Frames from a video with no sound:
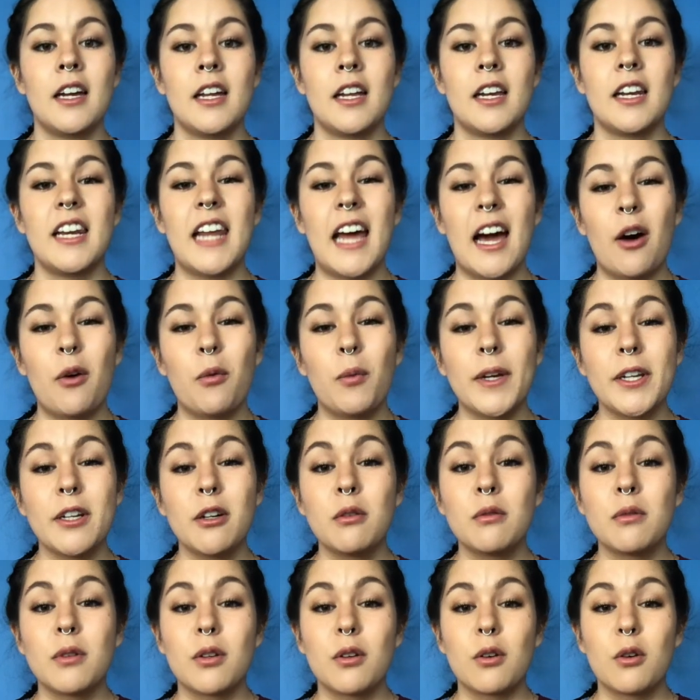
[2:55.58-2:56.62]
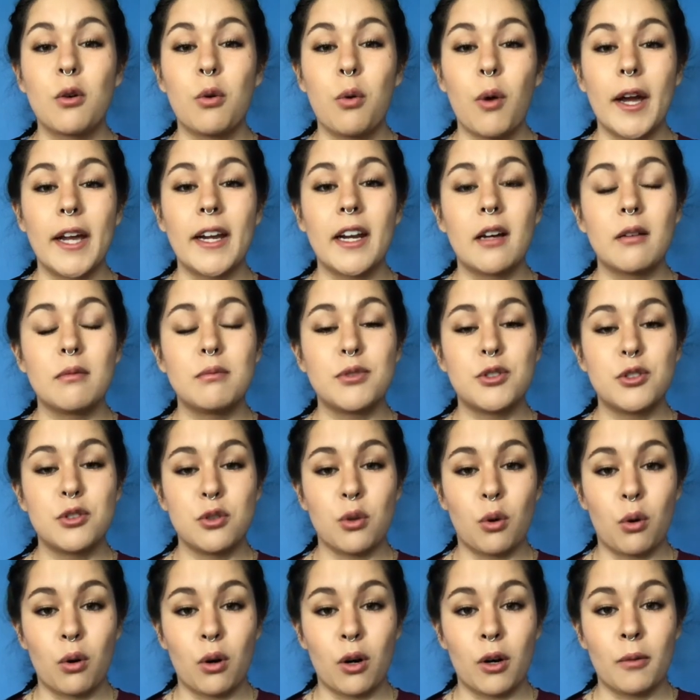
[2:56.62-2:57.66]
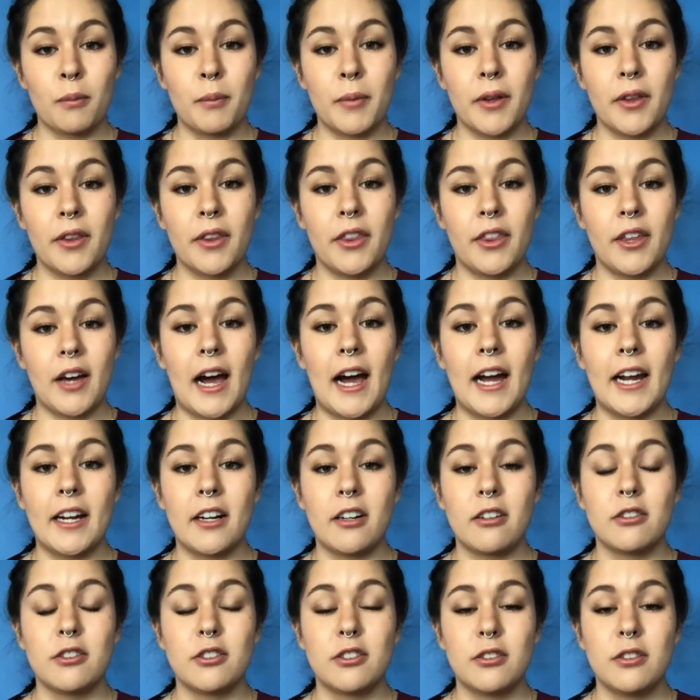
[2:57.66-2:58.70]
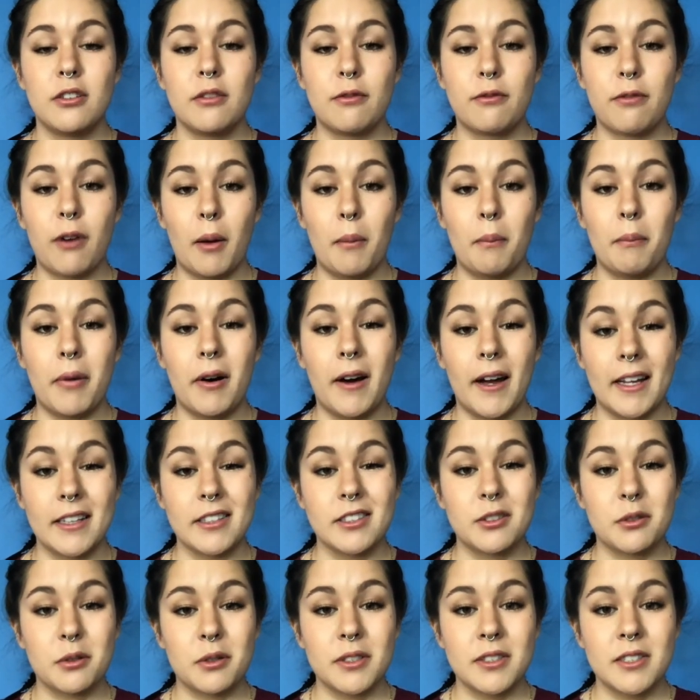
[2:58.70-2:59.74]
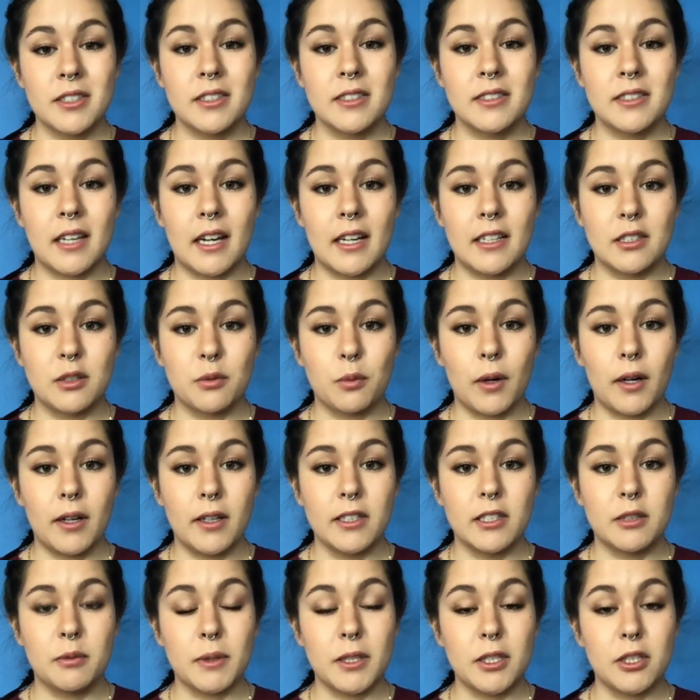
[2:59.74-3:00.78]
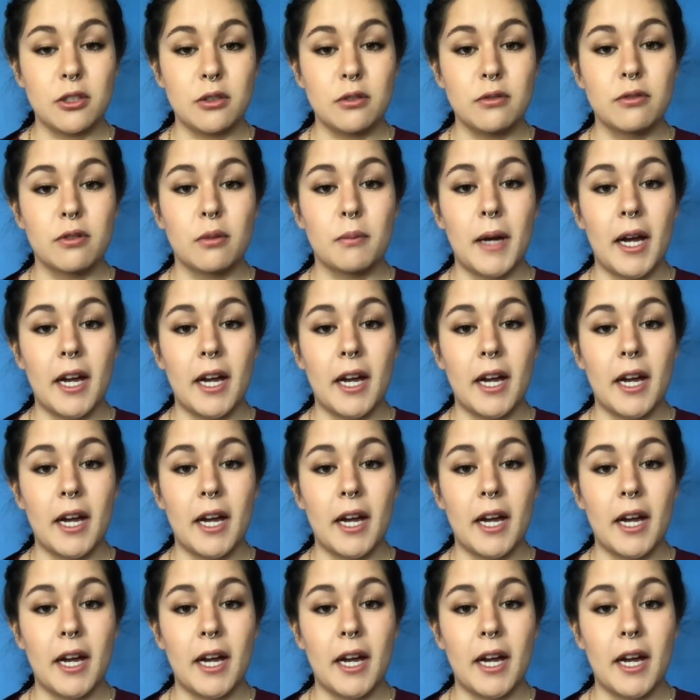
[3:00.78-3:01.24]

Now, we don't quite absorb the iron from plant sources as well as we do from